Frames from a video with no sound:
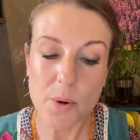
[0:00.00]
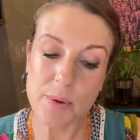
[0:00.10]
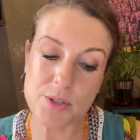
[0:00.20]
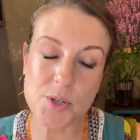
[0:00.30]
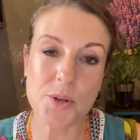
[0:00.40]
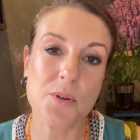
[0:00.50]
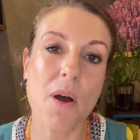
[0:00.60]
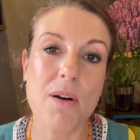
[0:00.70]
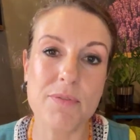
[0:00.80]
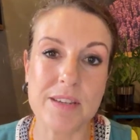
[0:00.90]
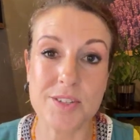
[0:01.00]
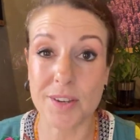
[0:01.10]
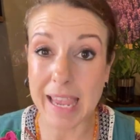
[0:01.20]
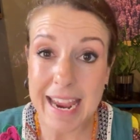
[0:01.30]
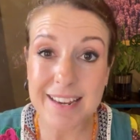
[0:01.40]
with certain of the
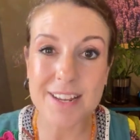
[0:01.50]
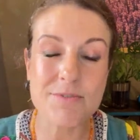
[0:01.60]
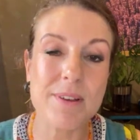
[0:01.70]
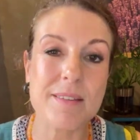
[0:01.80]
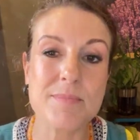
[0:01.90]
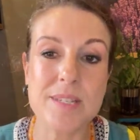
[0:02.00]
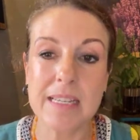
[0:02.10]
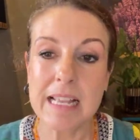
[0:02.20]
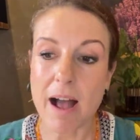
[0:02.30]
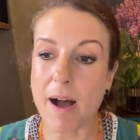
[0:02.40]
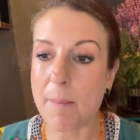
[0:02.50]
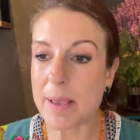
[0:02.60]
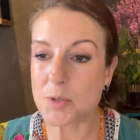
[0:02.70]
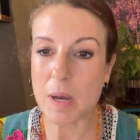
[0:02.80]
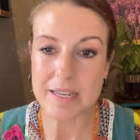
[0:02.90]
circadian rhythms,
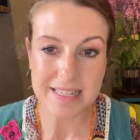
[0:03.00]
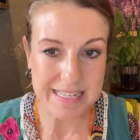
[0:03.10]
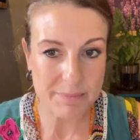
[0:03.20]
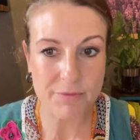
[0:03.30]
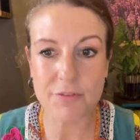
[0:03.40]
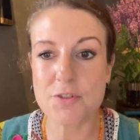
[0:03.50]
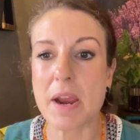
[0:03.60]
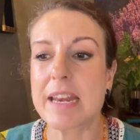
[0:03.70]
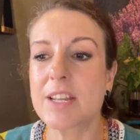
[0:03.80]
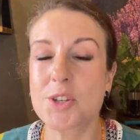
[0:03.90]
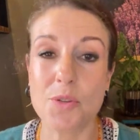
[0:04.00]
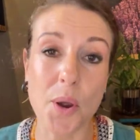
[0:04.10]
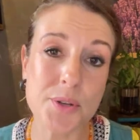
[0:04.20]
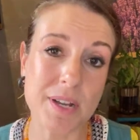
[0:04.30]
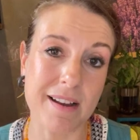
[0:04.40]
as well as lymph drainage and
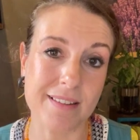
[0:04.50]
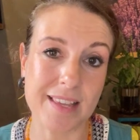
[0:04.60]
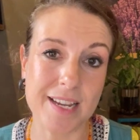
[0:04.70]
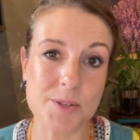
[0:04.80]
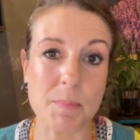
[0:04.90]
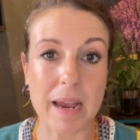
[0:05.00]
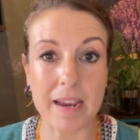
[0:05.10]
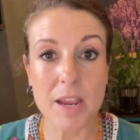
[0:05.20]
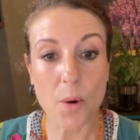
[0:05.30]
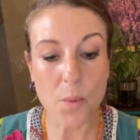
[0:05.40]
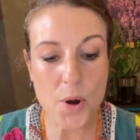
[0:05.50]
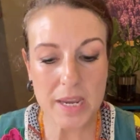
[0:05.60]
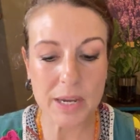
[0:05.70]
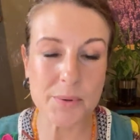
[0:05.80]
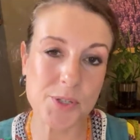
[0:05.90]
those kind of things. By
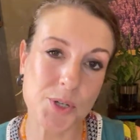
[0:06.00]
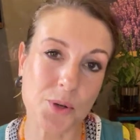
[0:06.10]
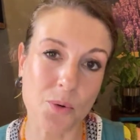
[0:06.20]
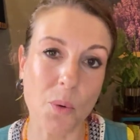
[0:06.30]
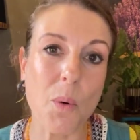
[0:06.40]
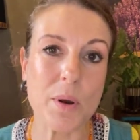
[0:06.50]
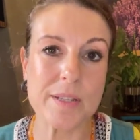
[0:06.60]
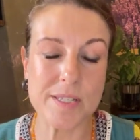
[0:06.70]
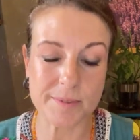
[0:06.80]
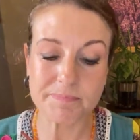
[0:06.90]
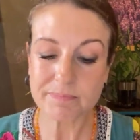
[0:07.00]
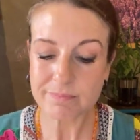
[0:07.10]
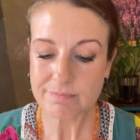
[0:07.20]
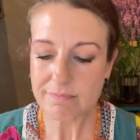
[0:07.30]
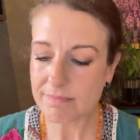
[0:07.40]
working with certain organs
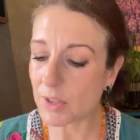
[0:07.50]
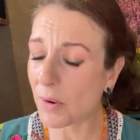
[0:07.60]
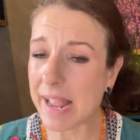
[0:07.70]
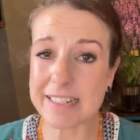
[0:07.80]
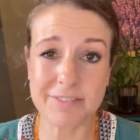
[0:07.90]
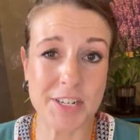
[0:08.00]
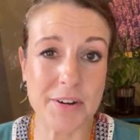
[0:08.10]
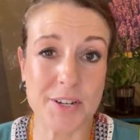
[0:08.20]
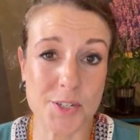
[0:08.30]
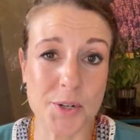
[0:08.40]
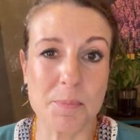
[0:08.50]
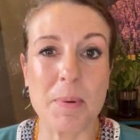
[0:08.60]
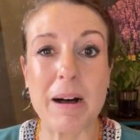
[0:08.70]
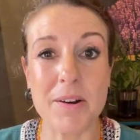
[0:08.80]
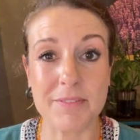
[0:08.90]
that are active during a certain
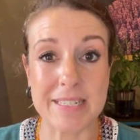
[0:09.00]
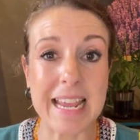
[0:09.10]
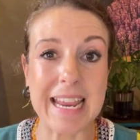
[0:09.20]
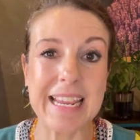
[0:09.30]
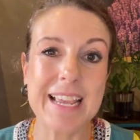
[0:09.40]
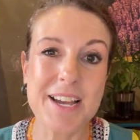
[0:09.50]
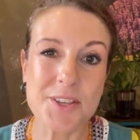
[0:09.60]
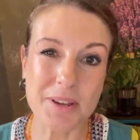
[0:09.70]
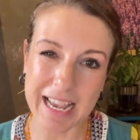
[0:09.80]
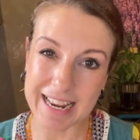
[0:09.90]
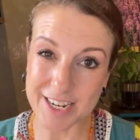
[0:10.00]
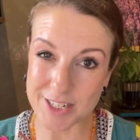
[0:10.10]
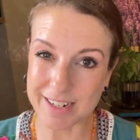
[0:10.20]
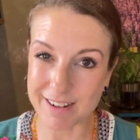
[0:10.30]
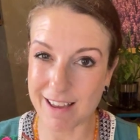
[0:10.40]
part of day, you can
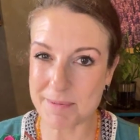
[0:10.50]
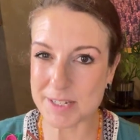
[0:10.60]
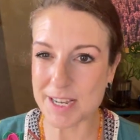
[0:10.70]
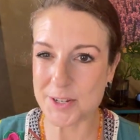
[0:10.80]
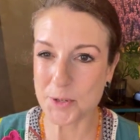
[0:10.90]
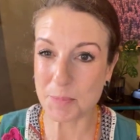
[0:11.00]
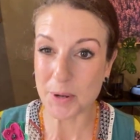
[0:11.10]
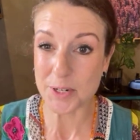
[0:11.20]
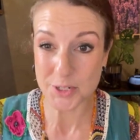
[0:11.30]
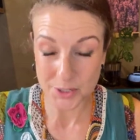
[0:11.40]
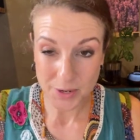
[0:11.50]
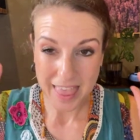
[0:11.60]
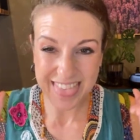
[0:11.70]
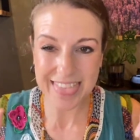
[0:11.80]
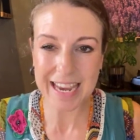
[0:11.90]
actually acclimatize your body to
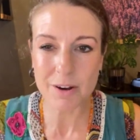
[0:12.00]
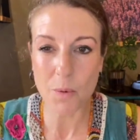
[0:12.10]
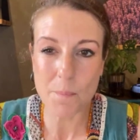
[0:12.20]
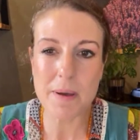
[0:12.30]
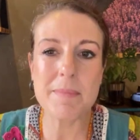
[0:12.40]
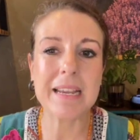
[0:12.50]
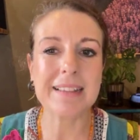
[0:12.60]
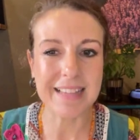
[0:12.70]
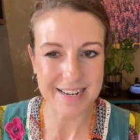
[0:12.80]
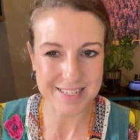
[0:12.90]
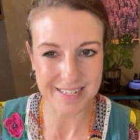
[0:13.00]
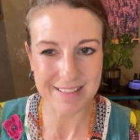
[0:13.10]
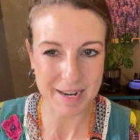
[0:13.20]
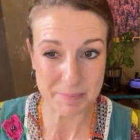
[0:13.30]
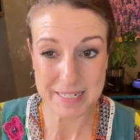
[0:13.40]
think or mimic that it's in
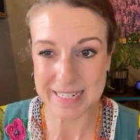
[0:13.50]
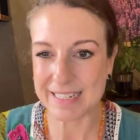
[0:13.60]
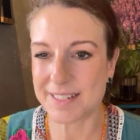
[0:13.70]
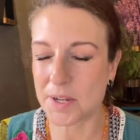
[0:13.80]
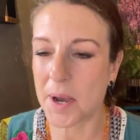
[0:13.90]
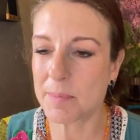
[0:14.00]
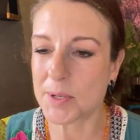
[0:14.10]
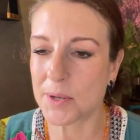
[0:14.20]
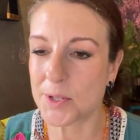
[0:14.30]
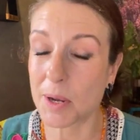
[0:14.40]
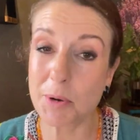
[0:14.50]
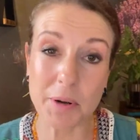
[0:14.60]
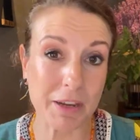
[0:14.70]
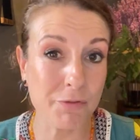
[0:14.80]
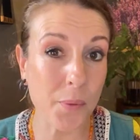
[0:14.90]
that particular time zone. So I'm
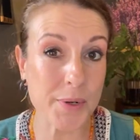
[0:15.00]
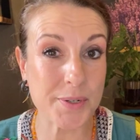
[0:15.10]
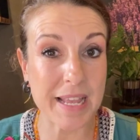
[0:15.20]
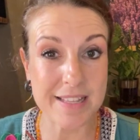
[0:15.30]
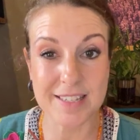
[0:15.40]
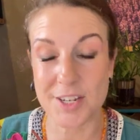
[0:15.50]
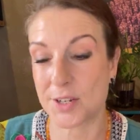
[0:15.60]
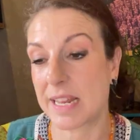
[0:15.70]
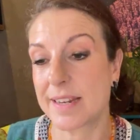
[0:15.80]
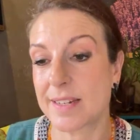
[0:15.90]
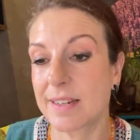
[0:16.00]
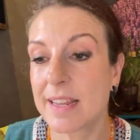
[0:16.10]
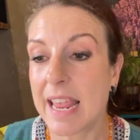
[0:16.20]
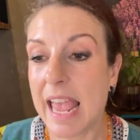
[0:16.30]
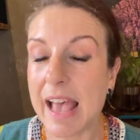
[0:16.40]
looking forward to that session later.
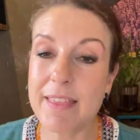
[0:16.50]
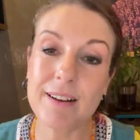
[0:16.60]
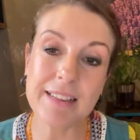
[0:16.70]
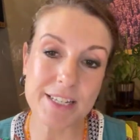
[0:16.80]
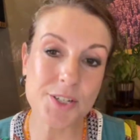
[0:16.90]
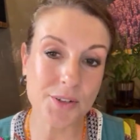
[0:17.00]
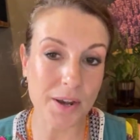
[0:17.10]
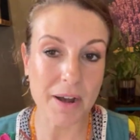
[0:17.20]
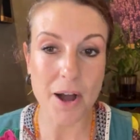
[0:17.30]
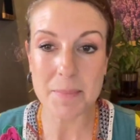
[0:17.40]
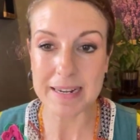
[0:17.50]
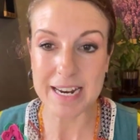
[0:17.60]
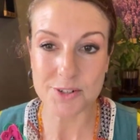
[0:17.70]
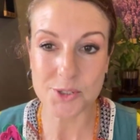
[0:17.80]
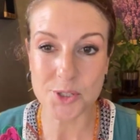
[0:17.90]
And then I'll let you know how my
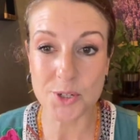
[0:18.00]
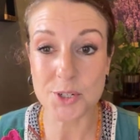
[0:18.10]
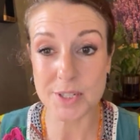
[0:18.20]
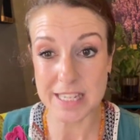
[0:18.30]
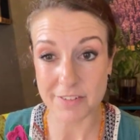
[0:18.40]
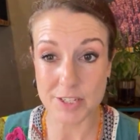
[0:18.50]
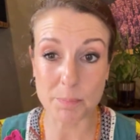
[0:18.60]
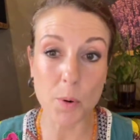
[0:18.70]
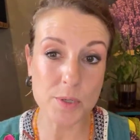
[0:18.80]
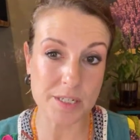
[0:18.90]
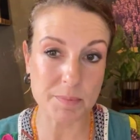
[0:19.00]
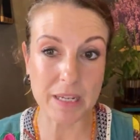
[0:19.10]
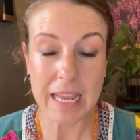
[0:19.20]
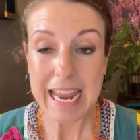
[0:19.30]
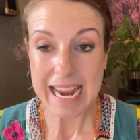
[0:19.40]
natural solutions have supported
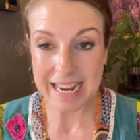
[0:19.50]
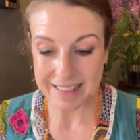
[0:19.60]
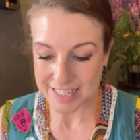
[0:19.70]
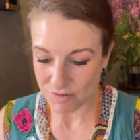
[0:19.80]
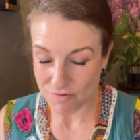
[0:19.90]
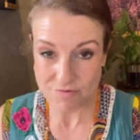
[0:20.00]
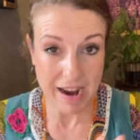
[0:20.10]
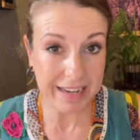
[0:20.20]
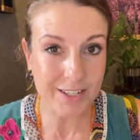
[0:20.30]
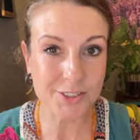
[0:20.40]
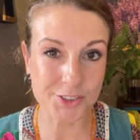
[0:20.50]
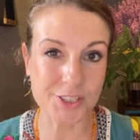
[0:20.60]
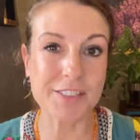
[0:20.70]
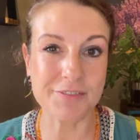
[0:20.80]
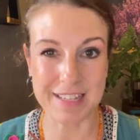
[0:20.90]
me in this radical
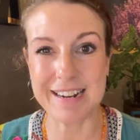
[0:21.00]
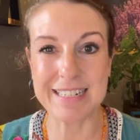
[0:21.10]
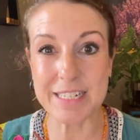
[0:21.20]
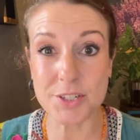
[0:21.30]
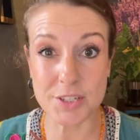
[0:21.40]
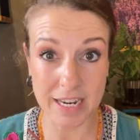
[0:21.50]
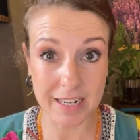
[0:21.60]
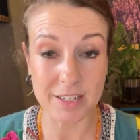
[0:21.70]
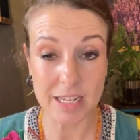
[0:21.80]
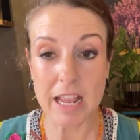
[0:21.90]
shift that I need to take